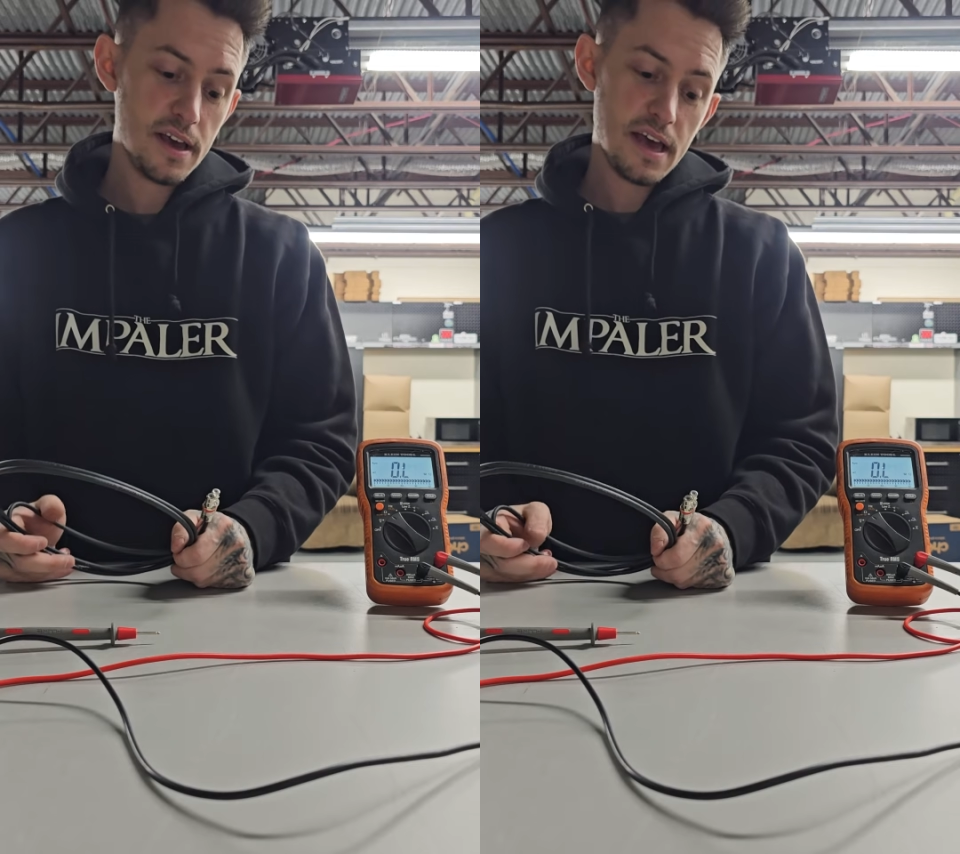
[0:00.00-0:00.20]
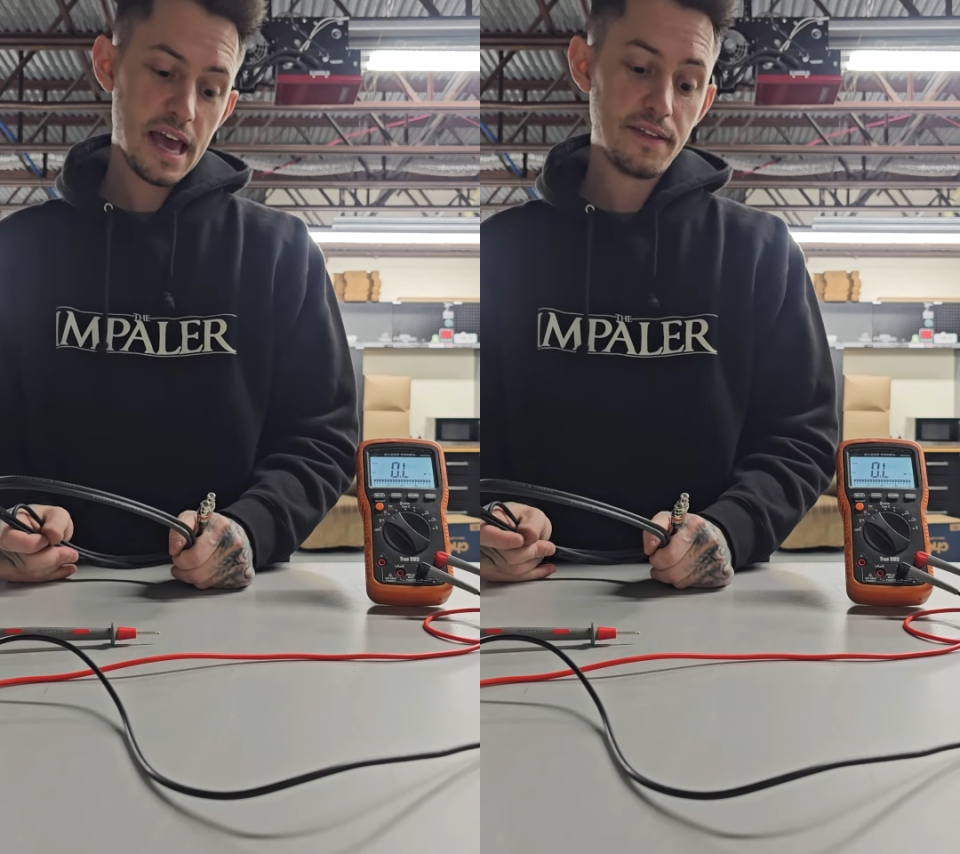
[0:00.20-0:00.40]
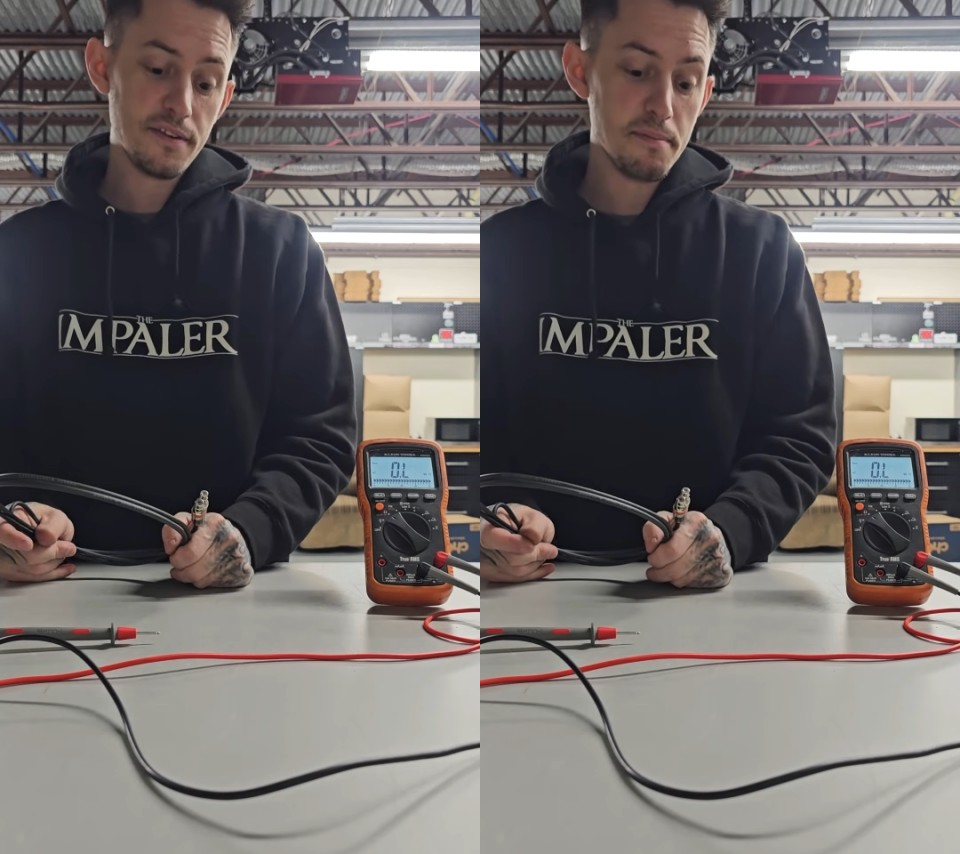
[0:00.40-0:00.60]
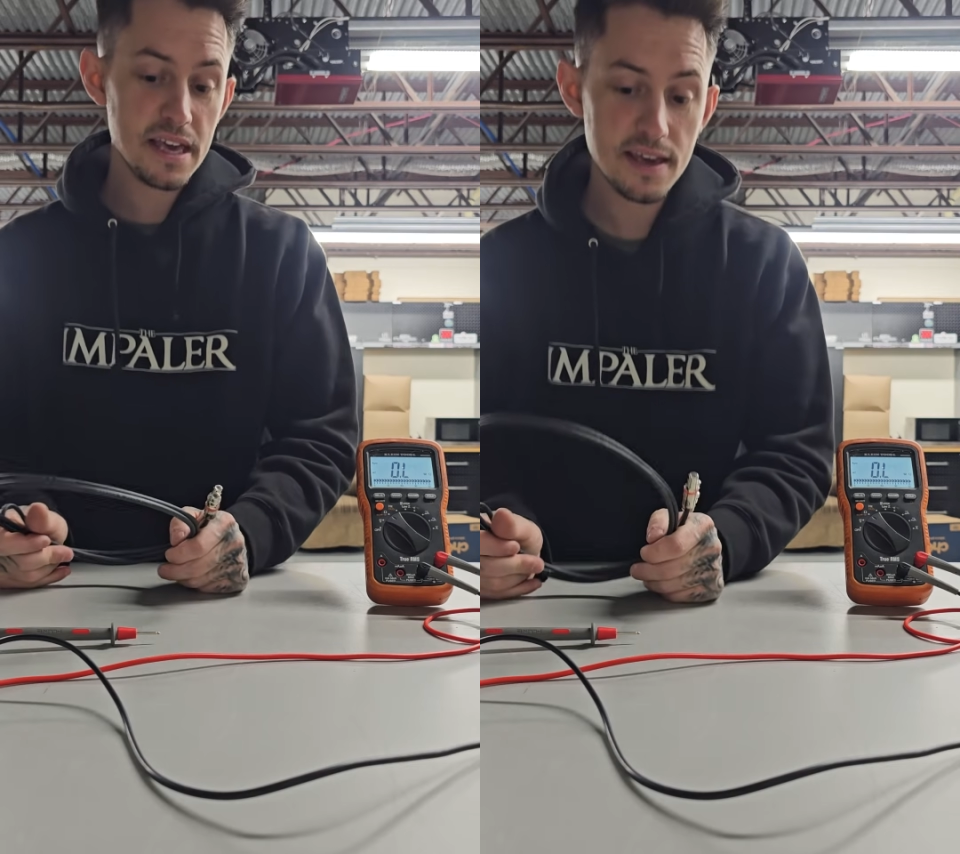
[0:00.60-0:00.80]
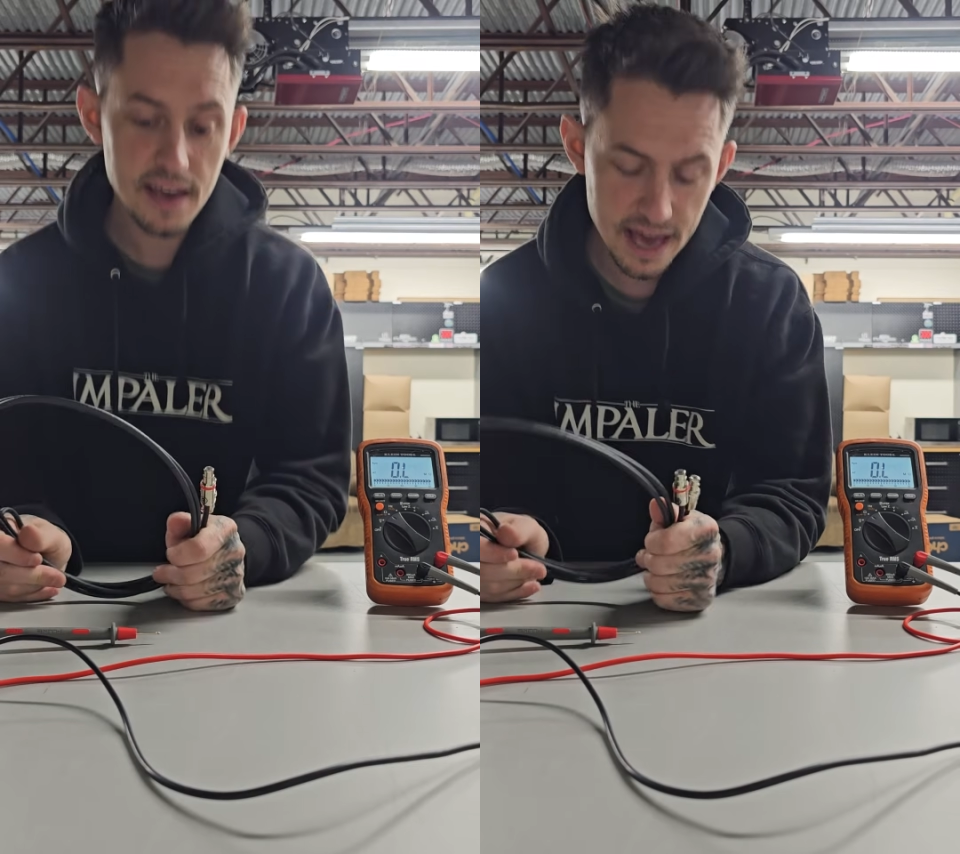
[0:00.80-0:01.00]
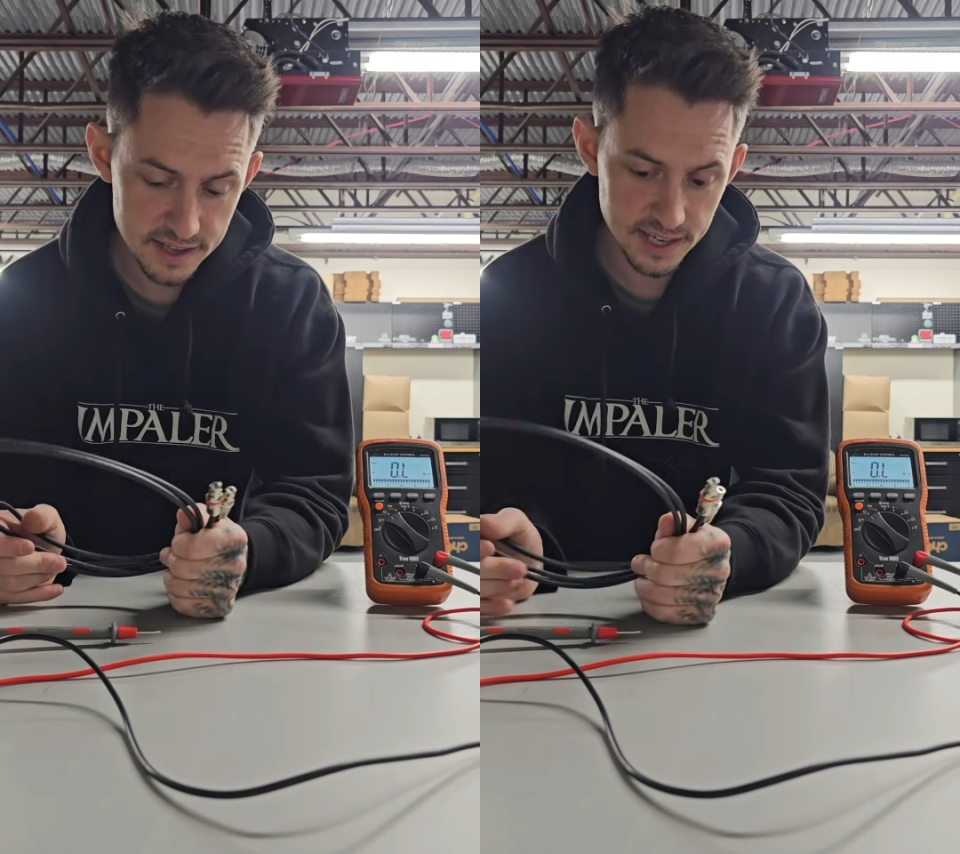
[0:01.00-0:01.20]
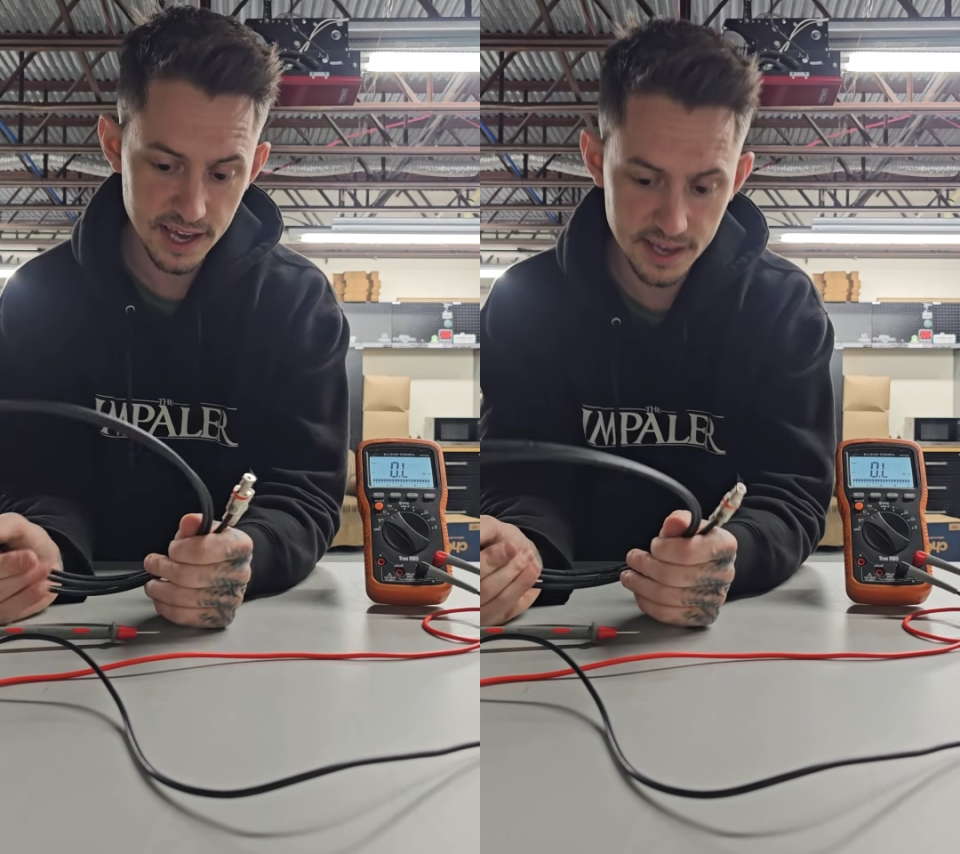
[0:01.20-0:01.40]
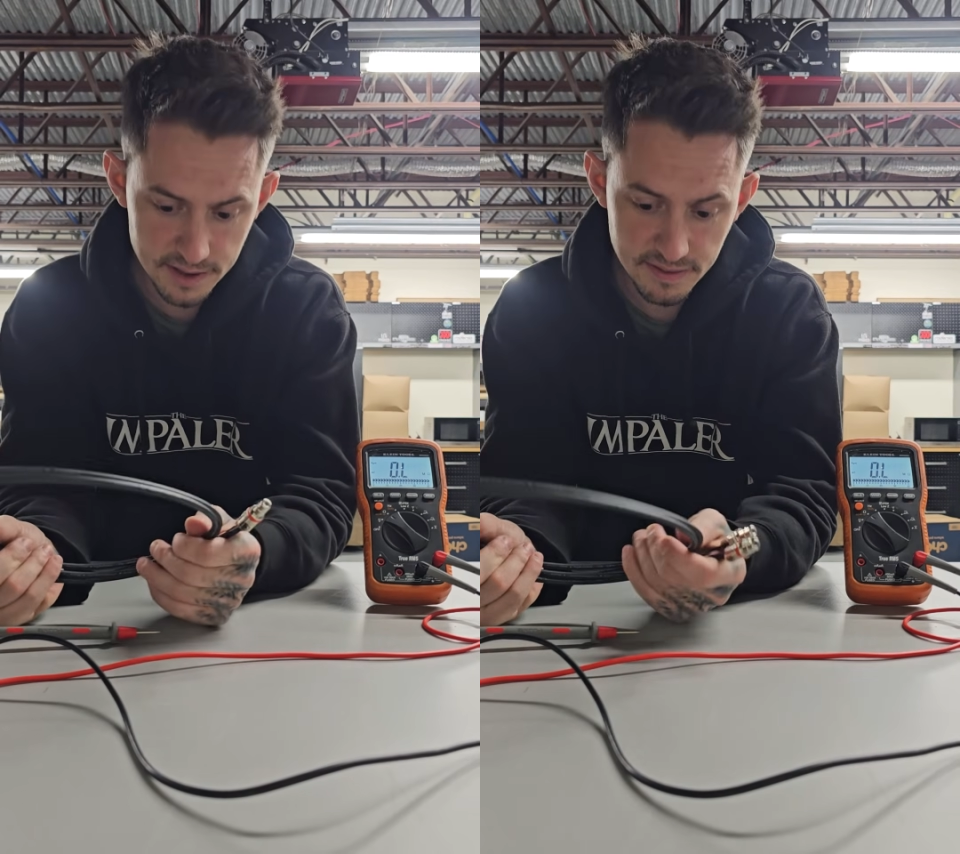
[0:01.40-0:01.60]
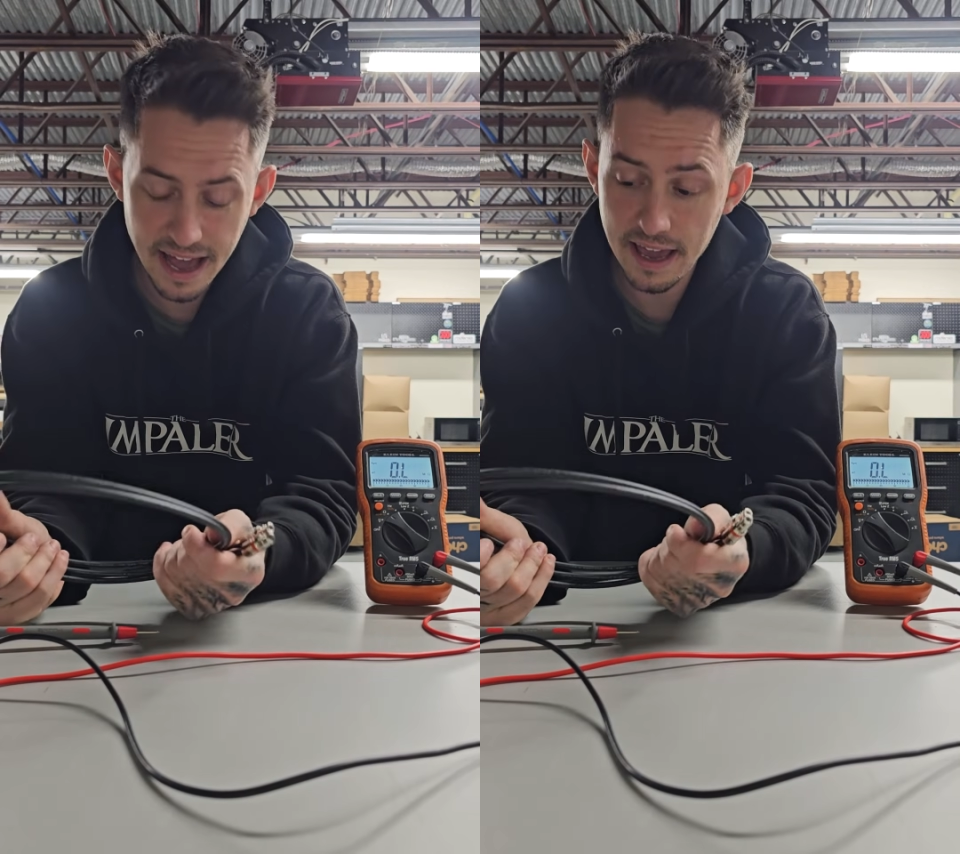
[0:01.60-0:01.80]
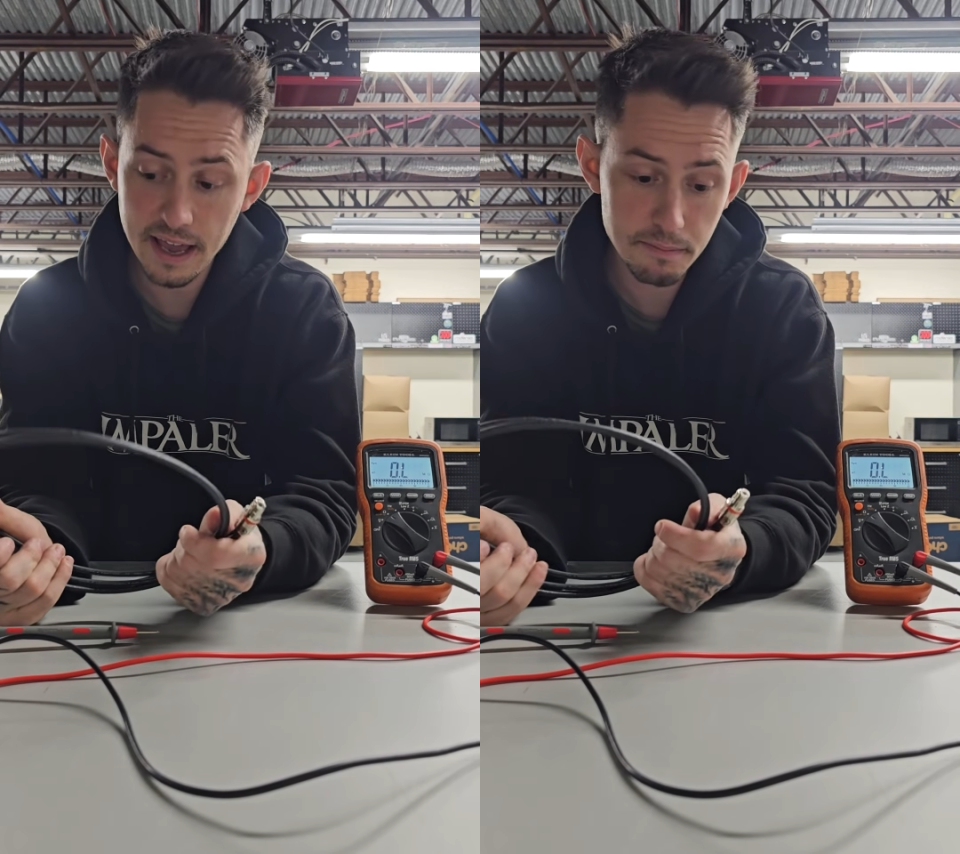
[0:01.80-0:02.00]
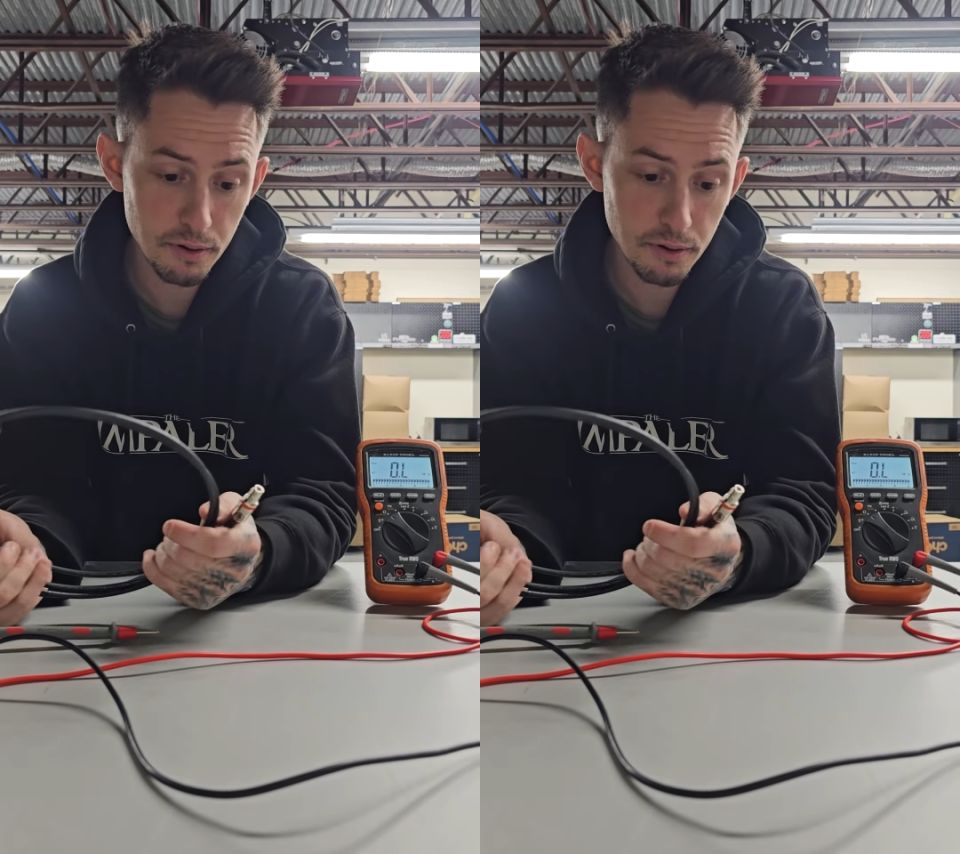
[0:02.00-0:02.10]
And to me, as a decade